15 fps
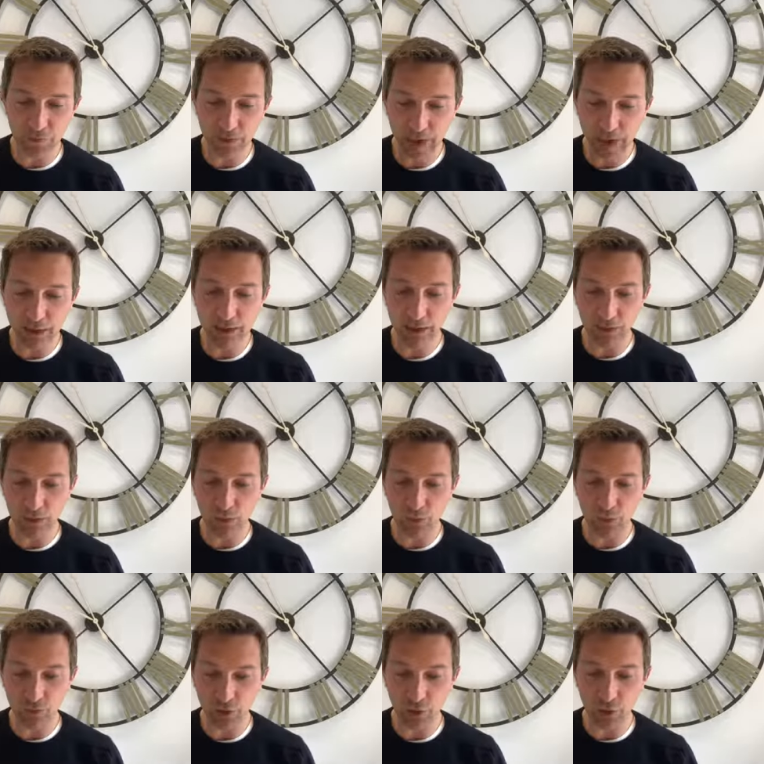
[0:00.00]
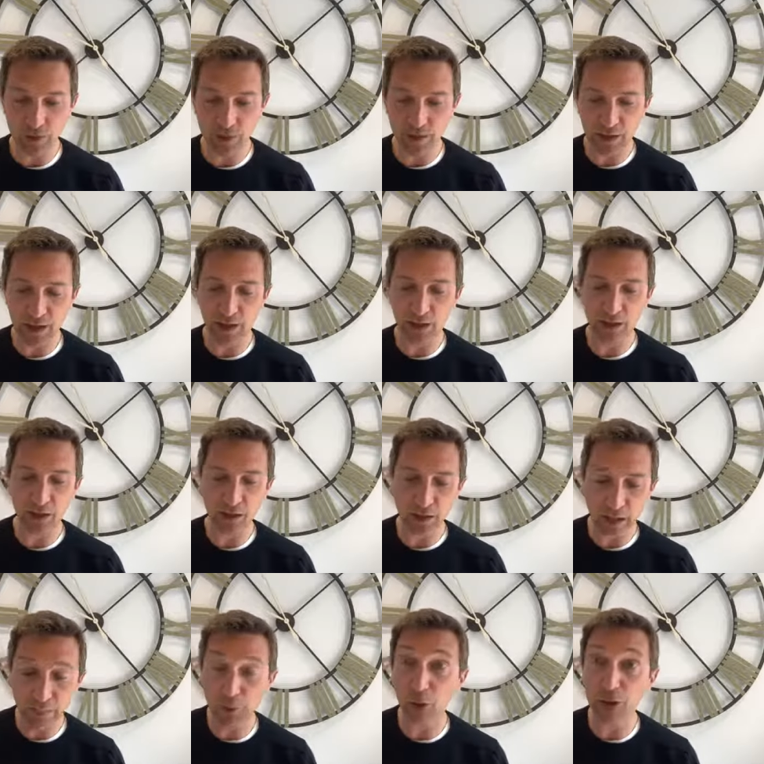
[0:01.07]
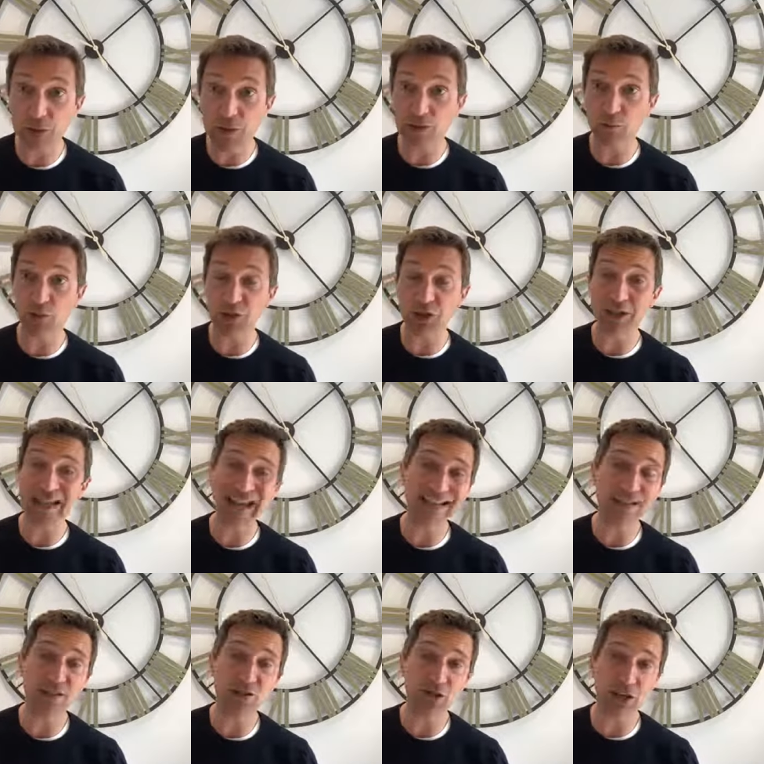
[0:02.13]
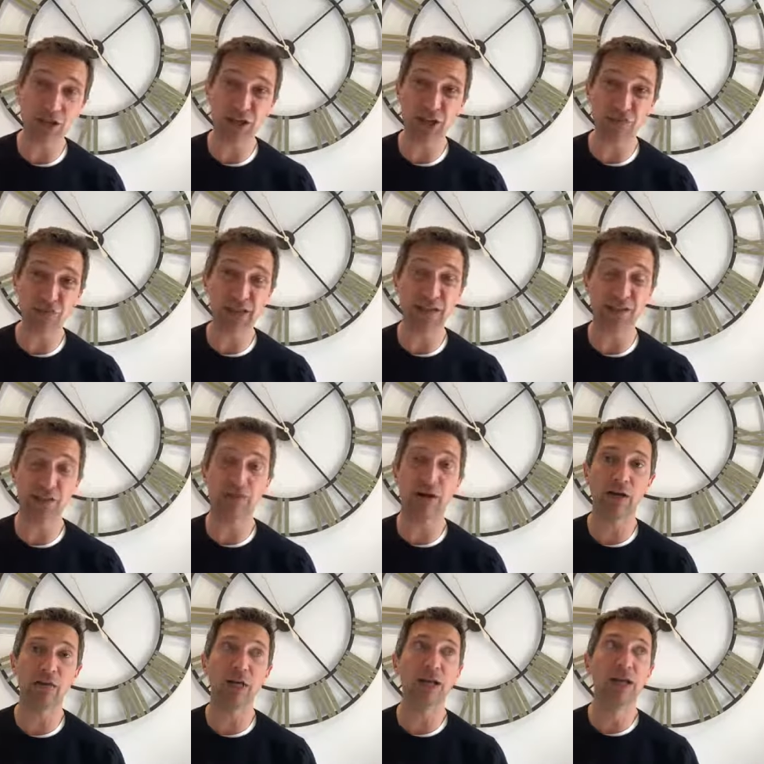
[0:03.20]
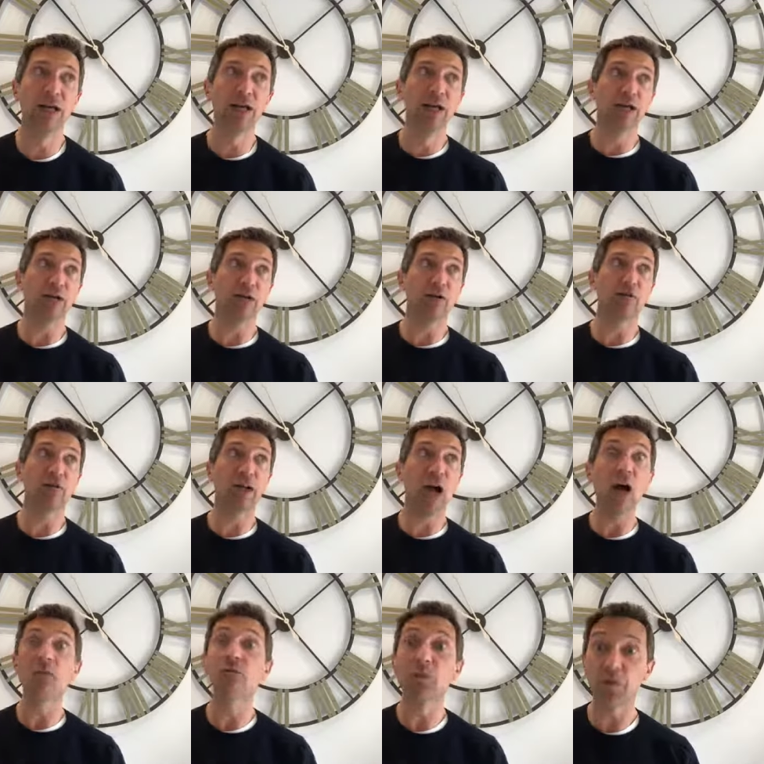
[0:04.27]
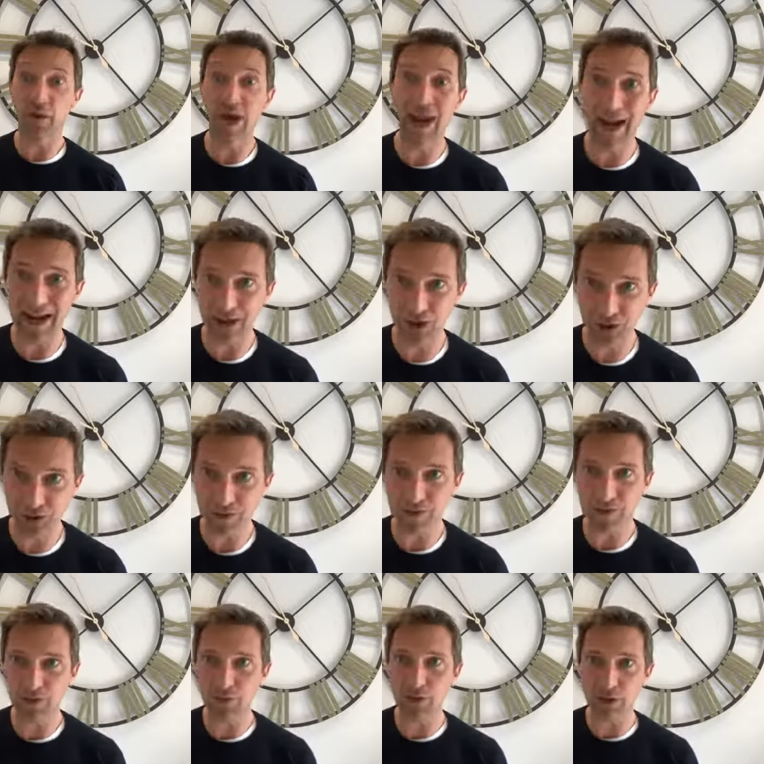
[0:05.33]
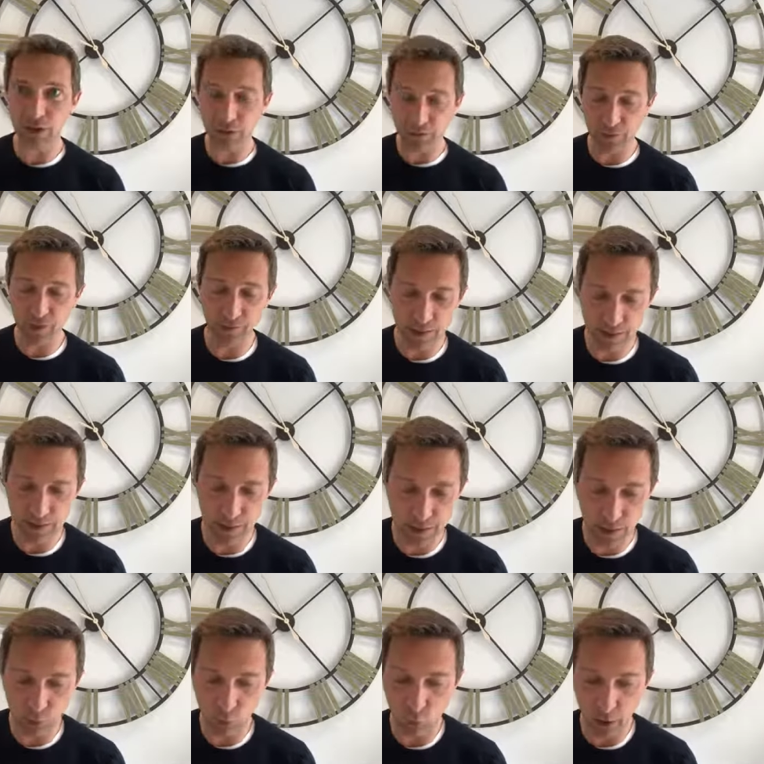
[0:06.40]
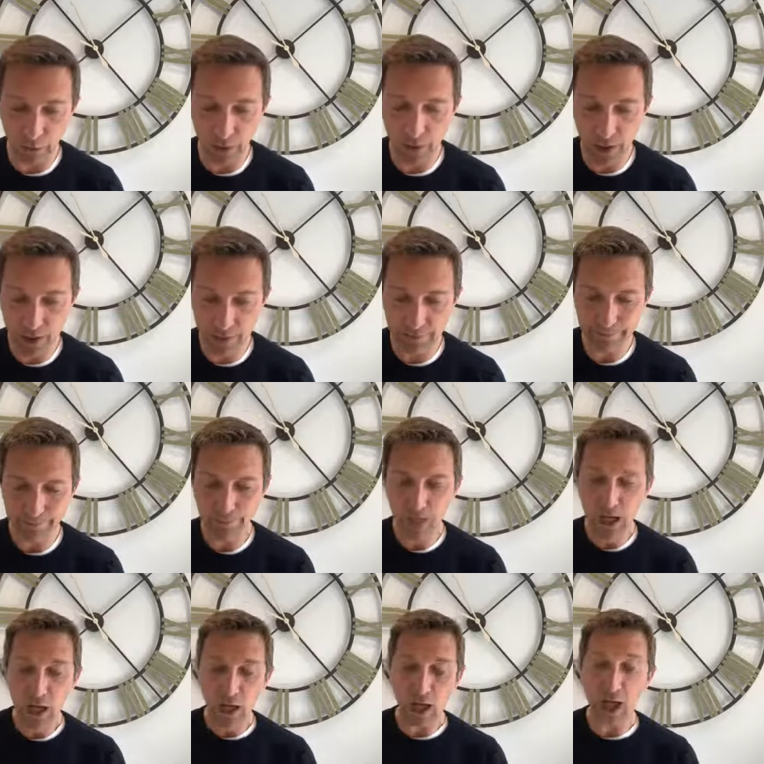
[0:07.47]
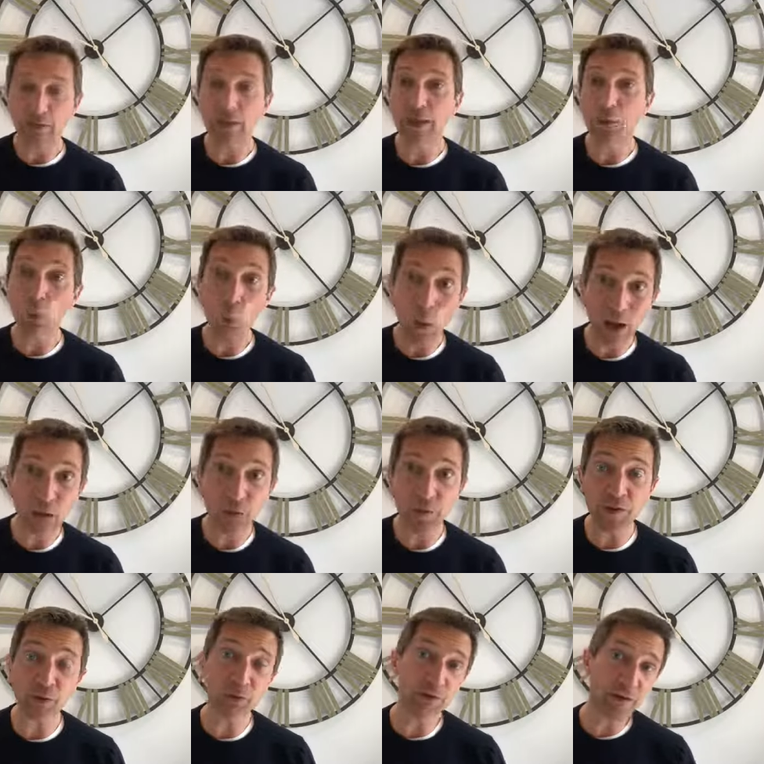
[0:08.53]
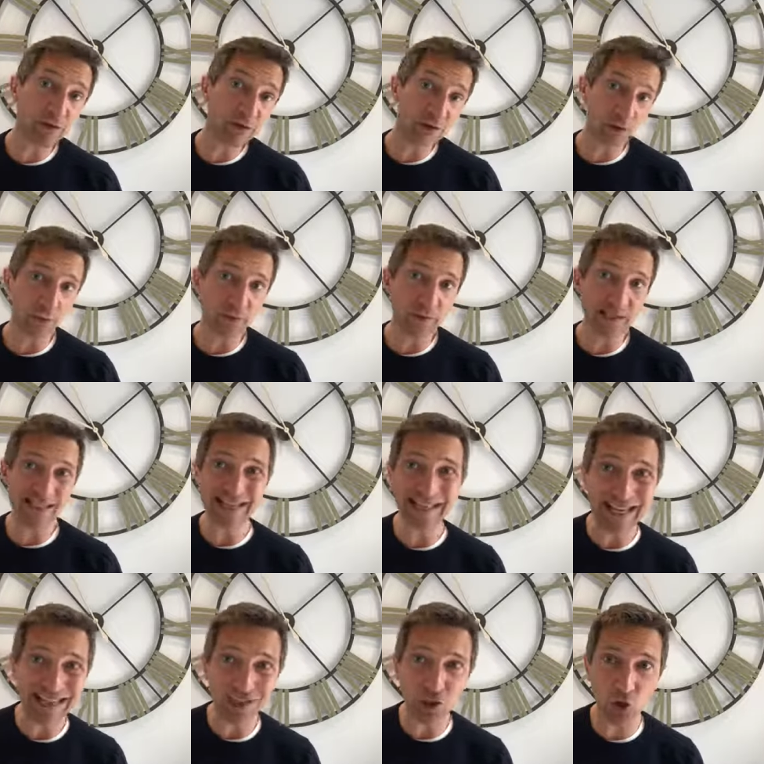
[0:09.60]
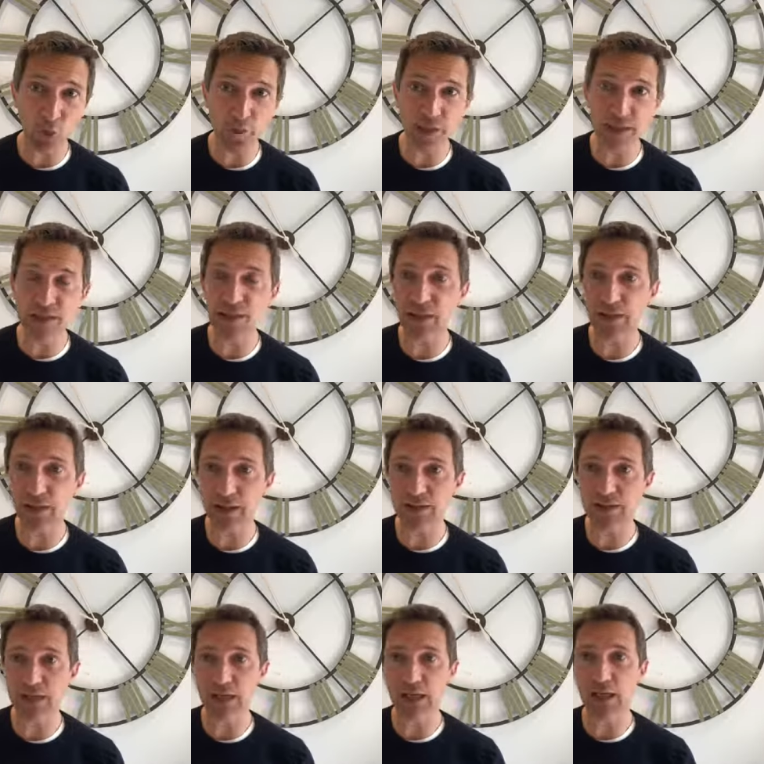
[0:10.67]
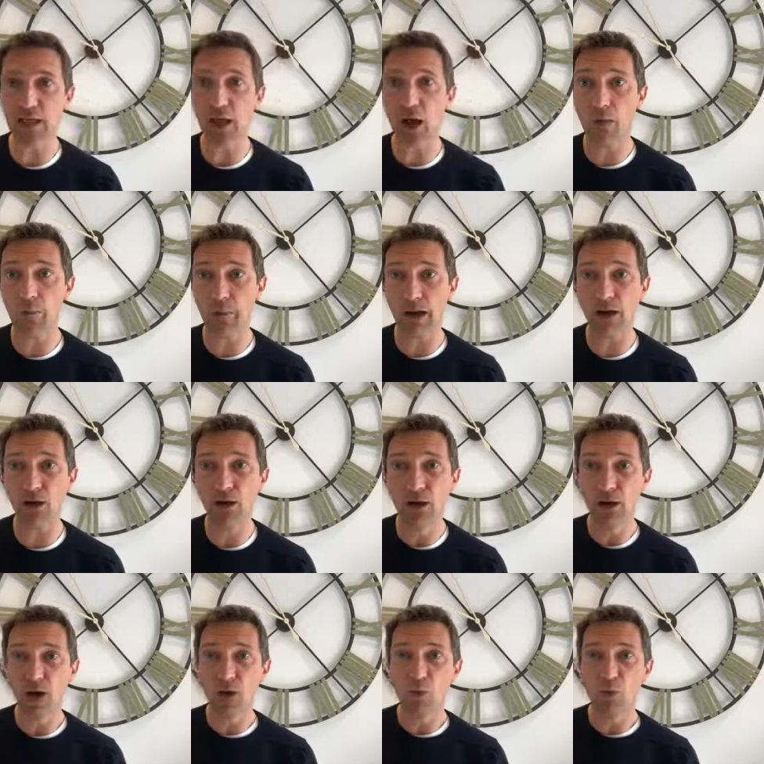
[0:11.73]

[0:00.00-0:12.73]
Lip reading: then we've got Hippolytus, which again is a tragedy really surrounding kind of the unfair actions, if you like, that are visited on one person. Then the Wealth is one of Aristophanes' later comedies, and that's thinking about